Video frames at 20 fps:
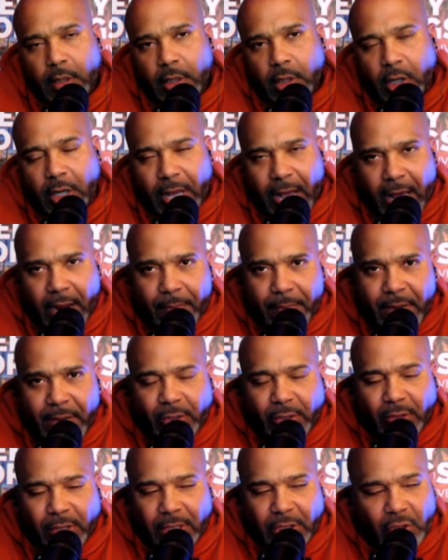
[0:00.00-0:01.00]
You got to make
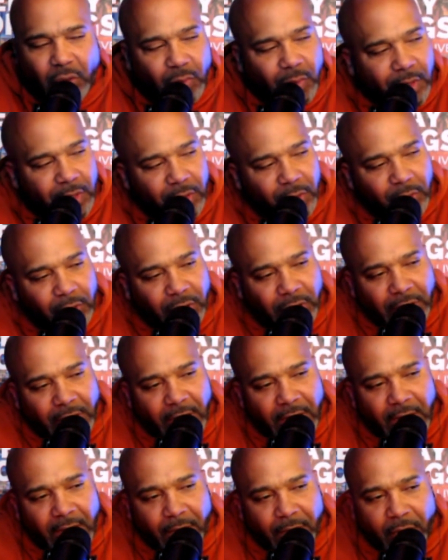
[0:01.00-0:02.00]
sure that you
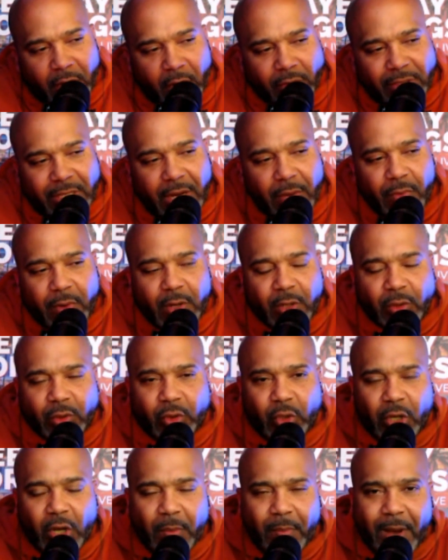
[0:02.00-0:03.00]
understand, bro. Today we're going to
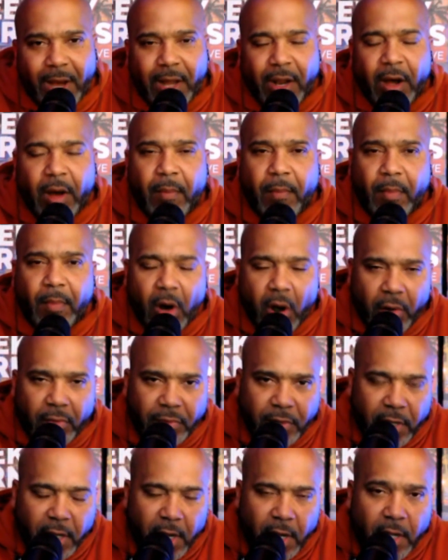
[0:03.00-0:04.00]
talk about
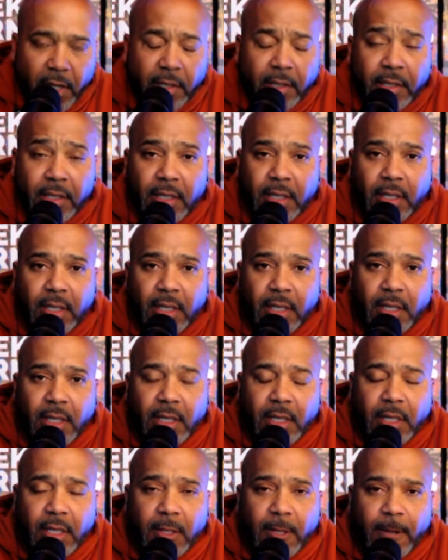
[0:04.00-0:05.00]
Omarion.
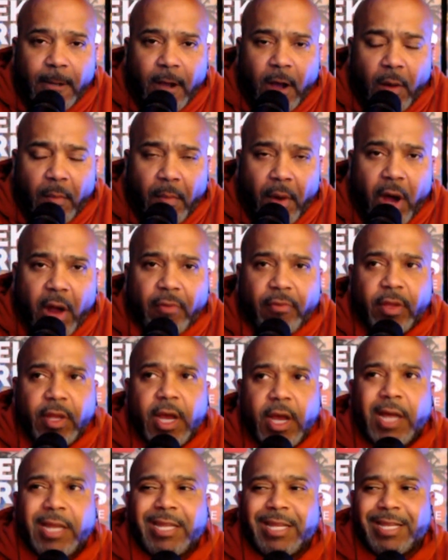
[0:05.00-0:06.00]

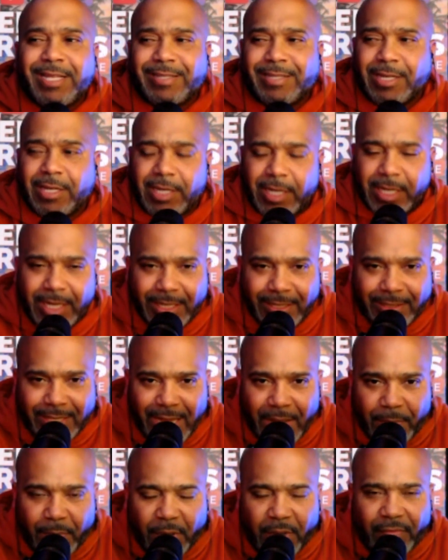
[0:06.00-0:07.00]
Omarion is a good
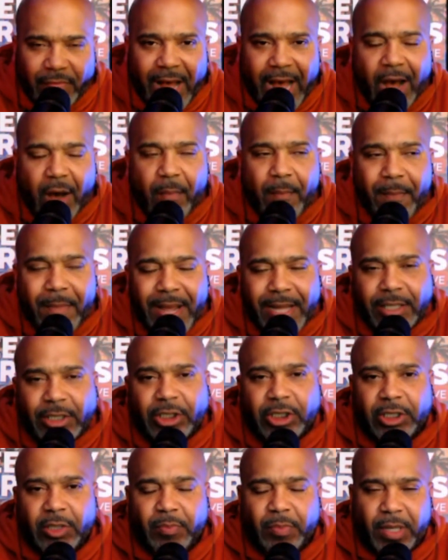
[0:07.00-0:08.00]
example of how men
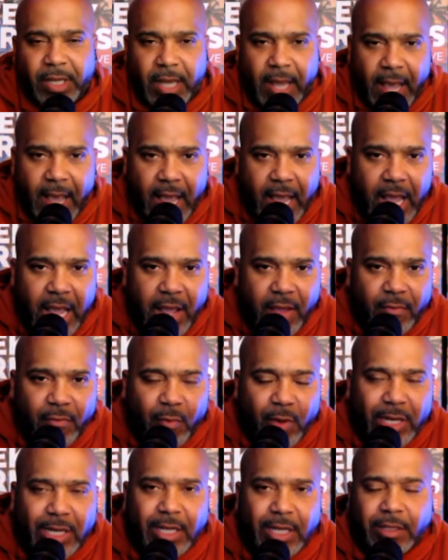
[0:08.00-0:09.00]
should behave
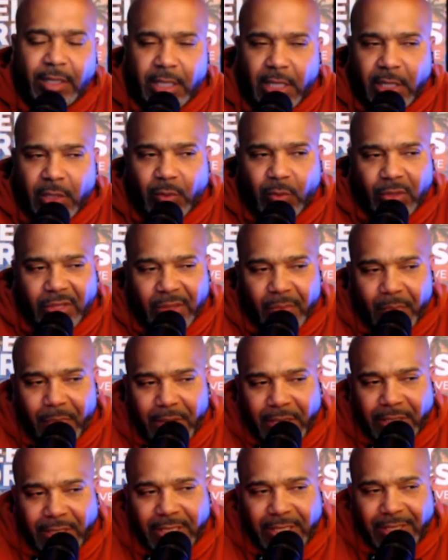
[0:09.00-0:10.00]
when he deals with the
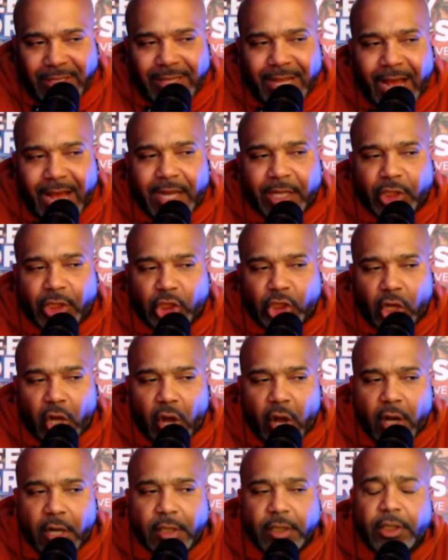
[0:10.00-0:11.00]
bitch. He's got to
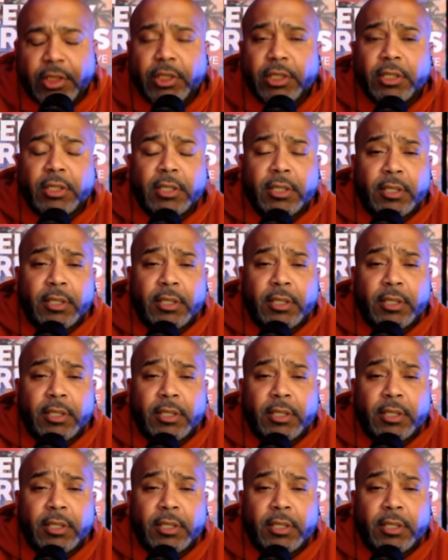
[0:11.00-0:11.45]
charge.